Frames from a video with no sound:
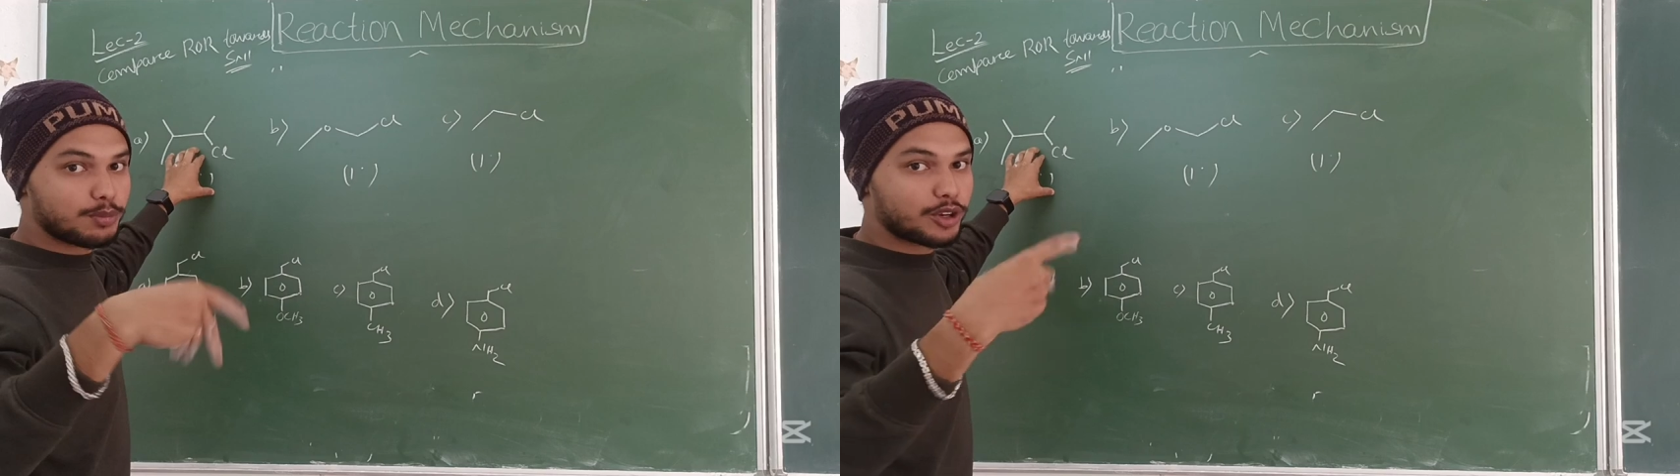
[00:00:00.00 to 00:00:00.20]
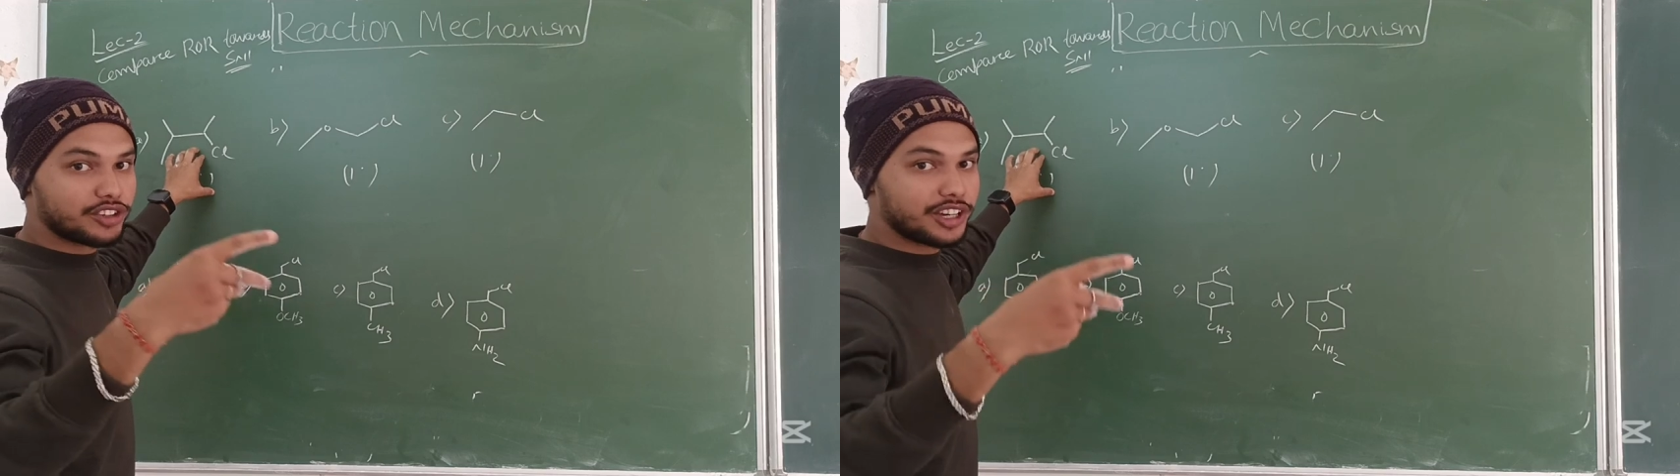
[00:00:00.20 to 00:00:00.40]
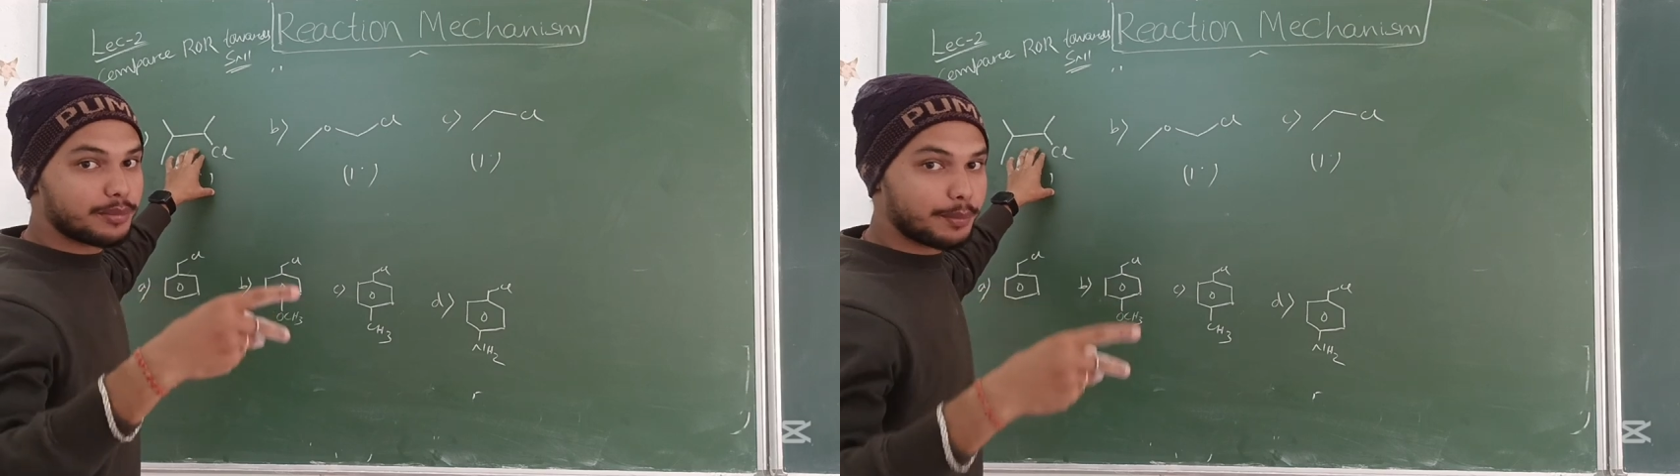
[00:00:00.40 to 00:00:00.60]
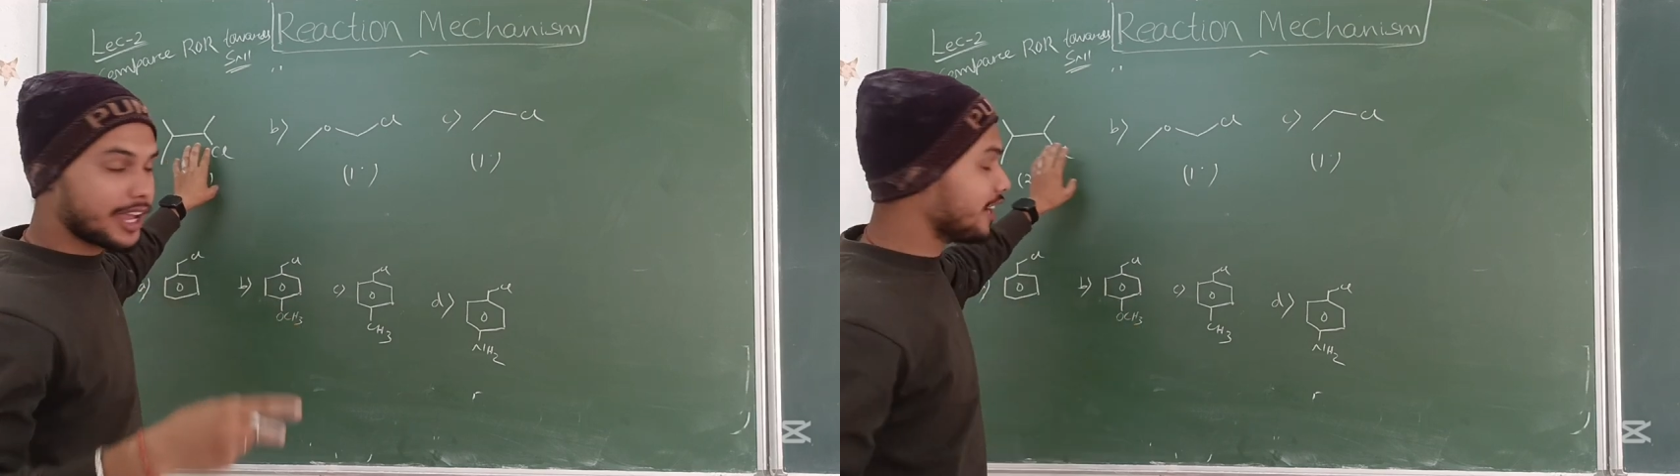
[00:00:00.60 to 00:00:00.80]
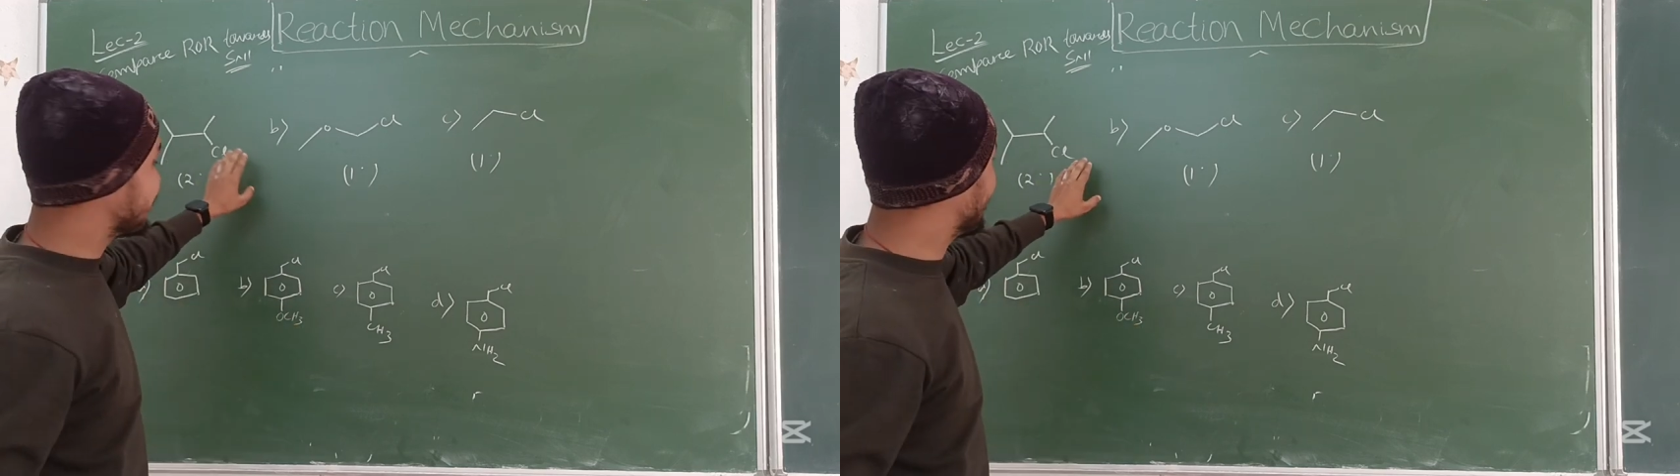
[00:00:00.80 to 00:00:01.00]
proceed by
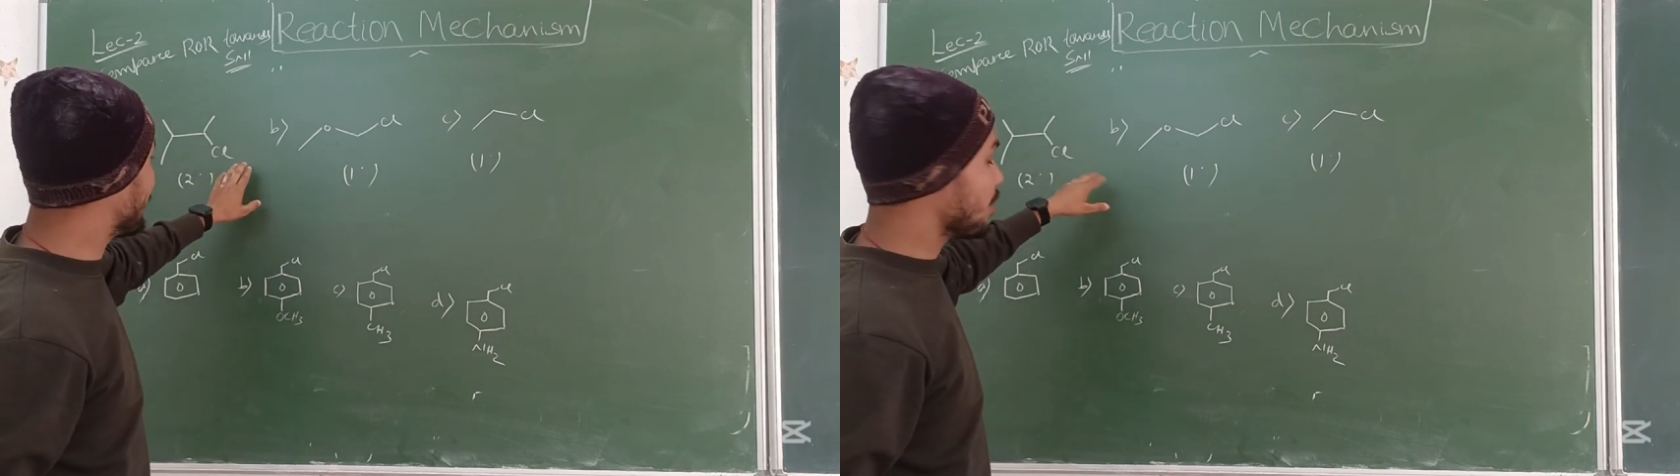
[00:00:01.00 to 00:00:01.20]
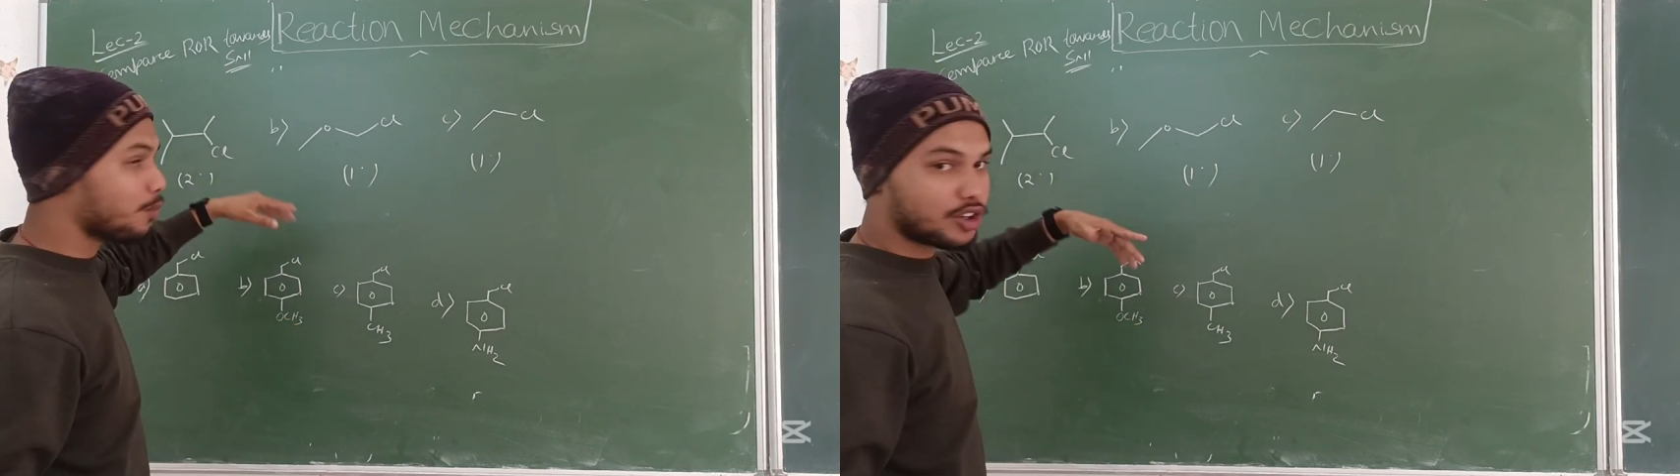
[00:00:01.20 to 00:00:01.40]
SN1